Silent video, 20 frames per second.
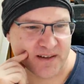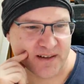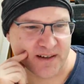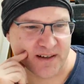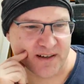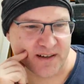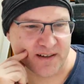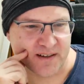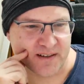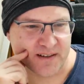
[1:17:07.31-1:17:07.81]

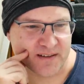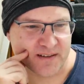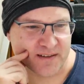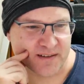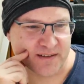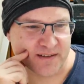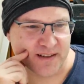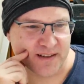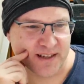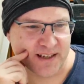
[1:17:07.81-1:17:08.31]

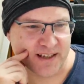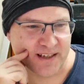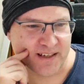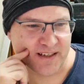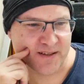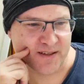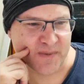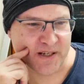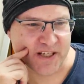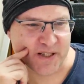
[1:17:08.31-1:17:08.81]
Uh,
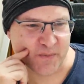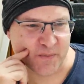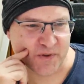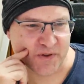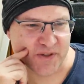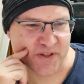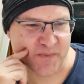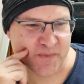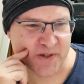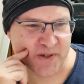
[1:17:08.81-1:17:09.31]
and Magic
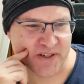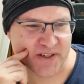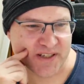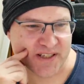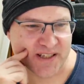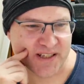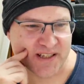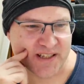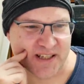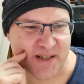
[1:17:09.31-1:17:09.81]
Blue Smoke
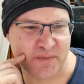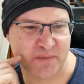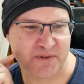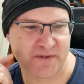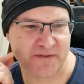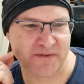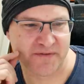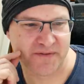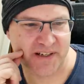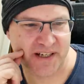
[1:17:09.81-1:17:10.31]
says, I,
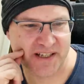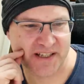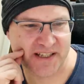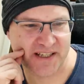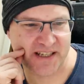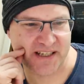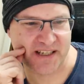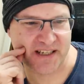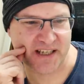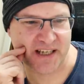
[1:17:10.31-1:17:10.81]
I
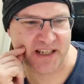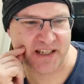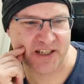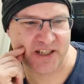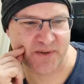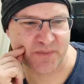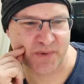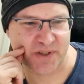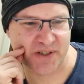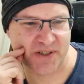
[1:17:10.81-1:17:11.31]
say
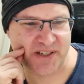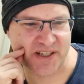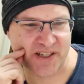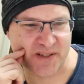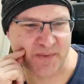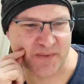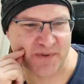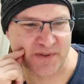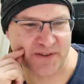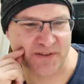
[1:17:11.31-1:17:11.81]
cash because
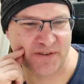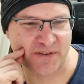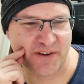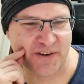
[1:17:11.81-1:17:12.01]
it's more